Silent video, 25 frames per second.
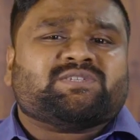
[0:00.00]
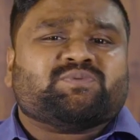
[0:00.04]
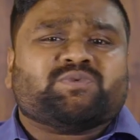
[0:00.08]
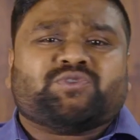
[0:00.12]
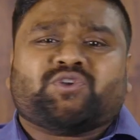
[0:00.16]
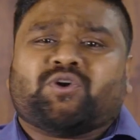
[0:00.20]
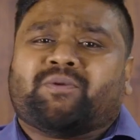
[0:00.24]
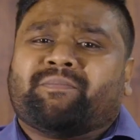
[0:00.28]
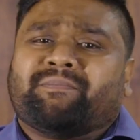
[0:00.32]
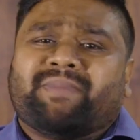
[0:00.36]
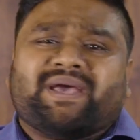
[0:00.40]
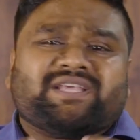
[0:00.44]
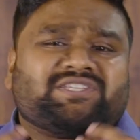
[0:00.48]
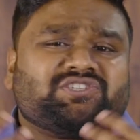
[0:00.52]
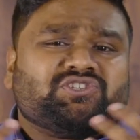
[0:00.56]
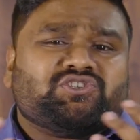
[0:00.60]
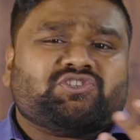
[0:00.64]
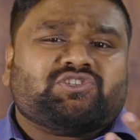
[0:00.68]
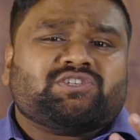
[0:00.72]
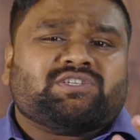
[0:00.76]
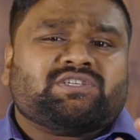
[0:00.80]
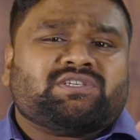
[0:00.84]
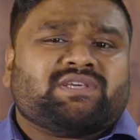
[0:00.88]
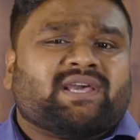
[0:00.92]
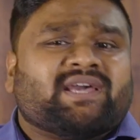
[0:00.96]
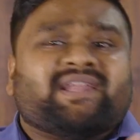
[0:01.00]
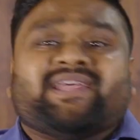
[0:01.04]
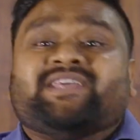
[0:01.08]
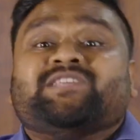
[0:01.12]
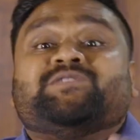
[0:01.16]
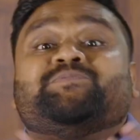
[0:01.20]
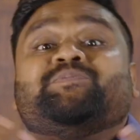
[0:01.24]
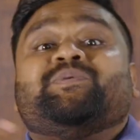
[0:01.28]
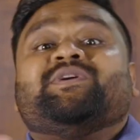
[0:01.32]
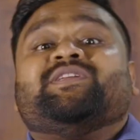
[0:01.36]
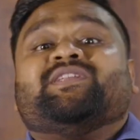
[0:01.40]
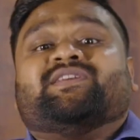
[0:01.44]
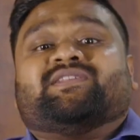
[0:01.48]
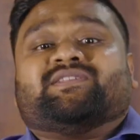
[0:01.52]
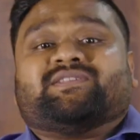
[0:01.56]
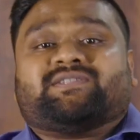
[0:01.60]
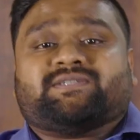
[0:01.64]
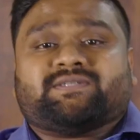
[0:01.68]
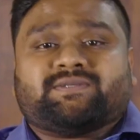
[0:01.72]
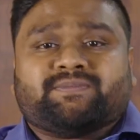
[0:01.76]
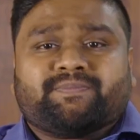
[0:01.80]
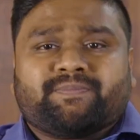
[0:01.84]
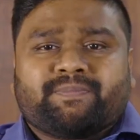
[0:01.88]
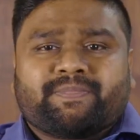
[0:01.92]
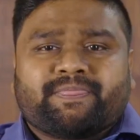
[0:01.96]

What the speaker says: with your messaging and experience.